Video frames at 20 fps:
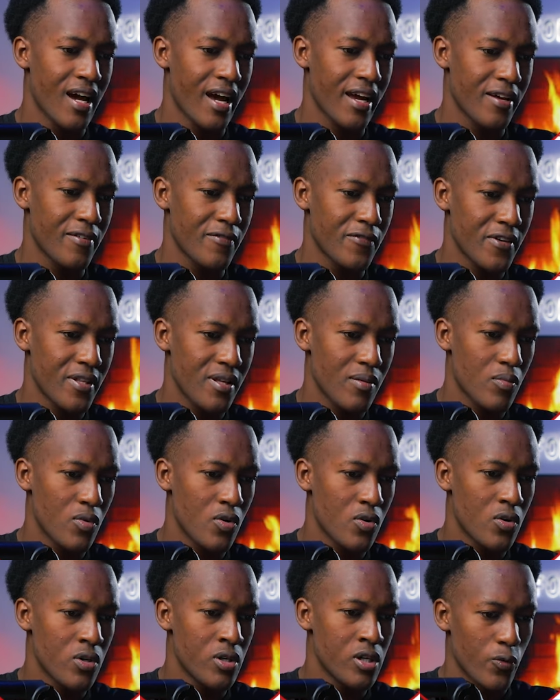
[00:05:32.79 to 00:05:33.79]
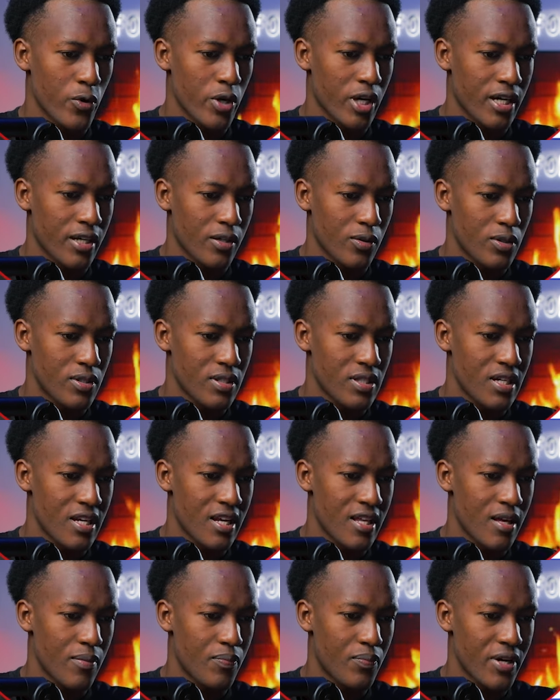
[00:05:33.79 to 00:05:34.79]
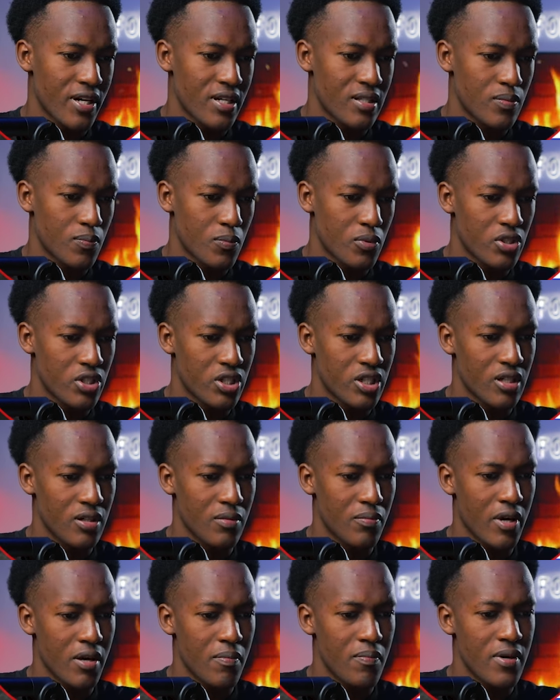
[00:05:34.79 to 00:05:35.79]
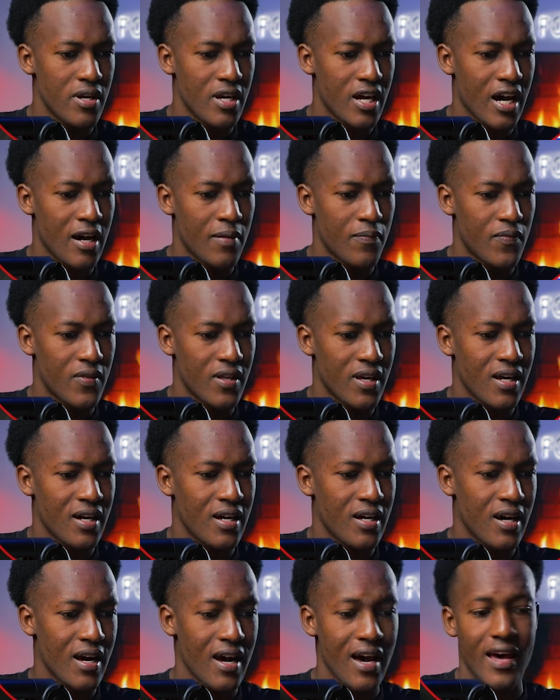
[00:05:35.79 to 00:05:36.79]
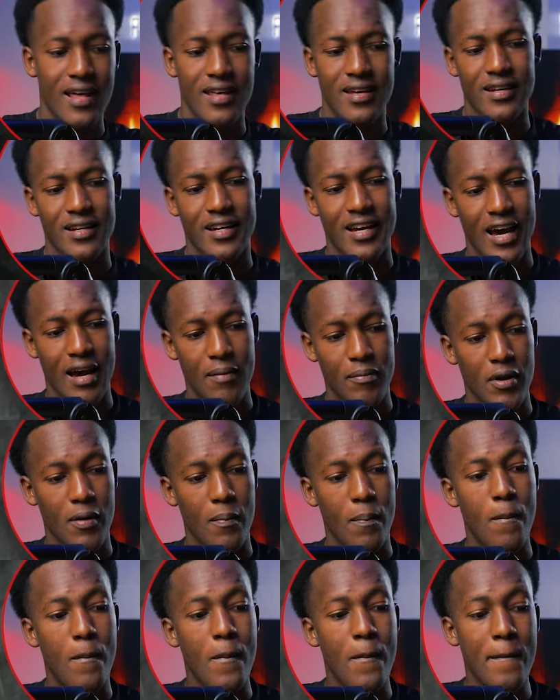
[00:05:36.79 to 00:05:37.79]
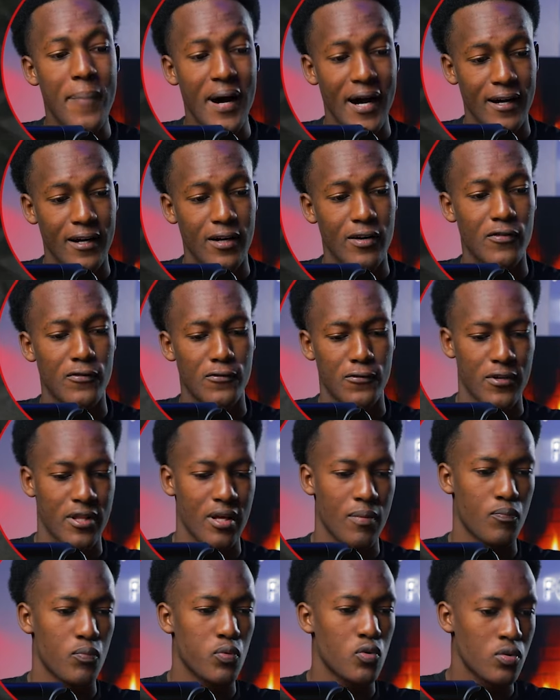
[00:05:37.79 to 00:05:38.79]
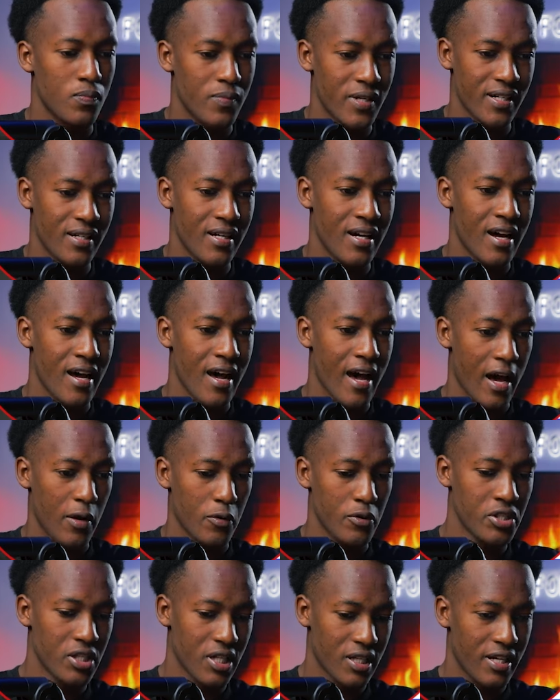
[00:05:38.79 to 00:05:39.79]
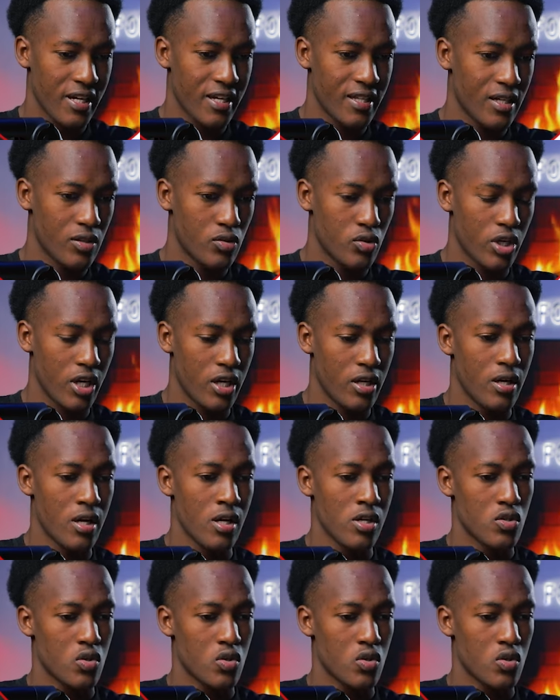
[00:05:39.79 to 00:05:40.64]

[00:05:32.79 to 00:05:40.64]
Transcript: Again, furthermore, we can consider the price pushing maybe up there and then coming back for the pullback, and we shall get a trade.